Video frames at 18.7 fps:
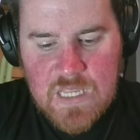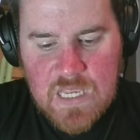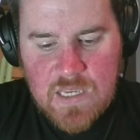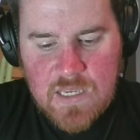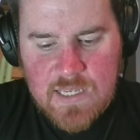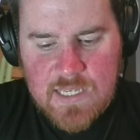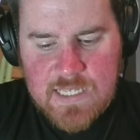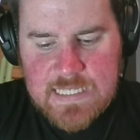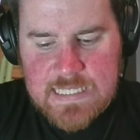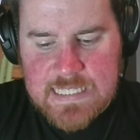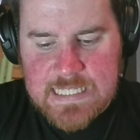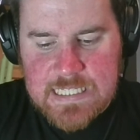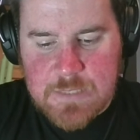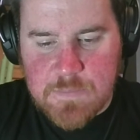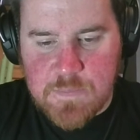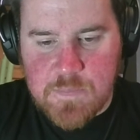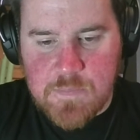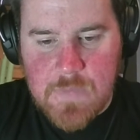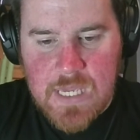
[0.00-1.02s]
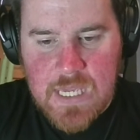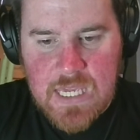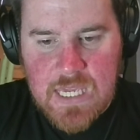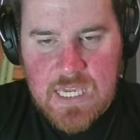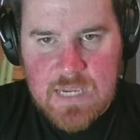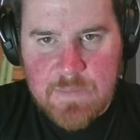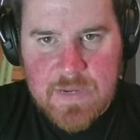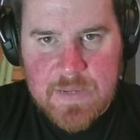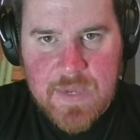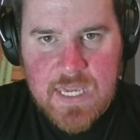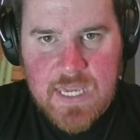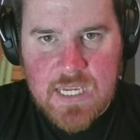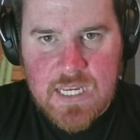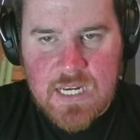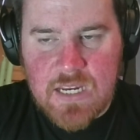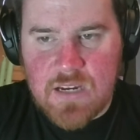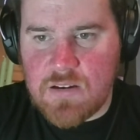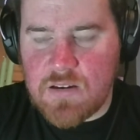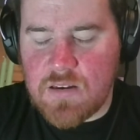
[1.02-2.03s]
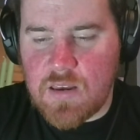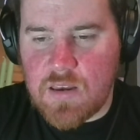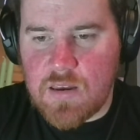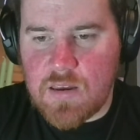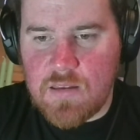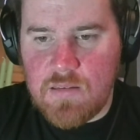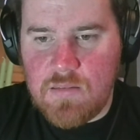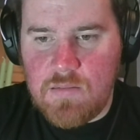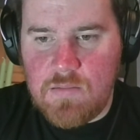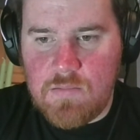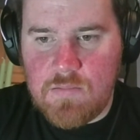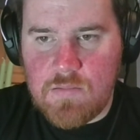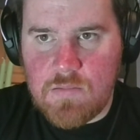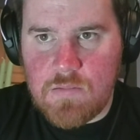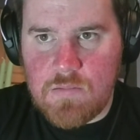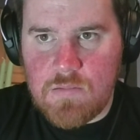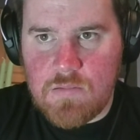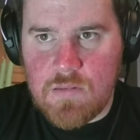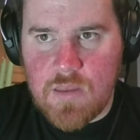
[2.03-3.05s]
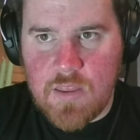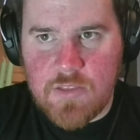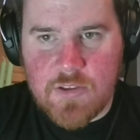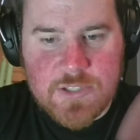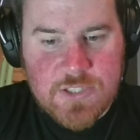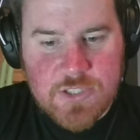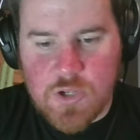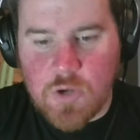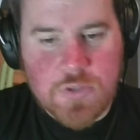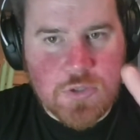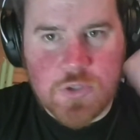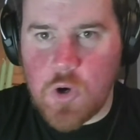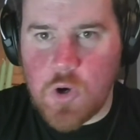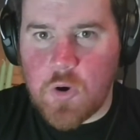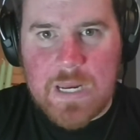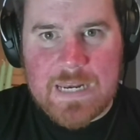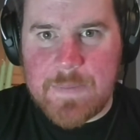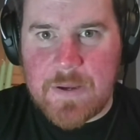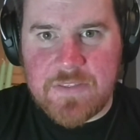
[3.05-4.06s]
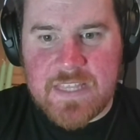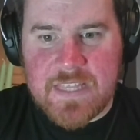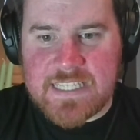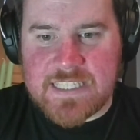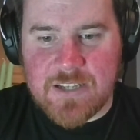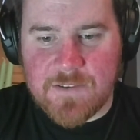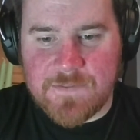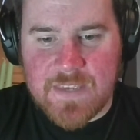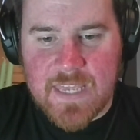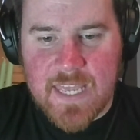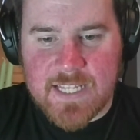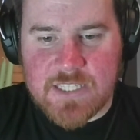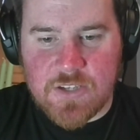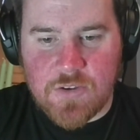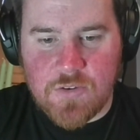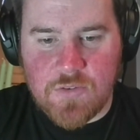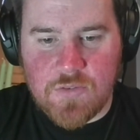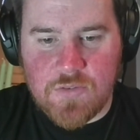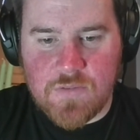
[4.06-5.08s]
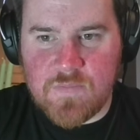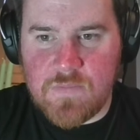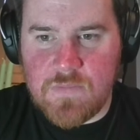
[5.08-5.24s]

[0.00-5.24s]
Is this me? Am I making here? There's no tutorial about this stuff yet, so...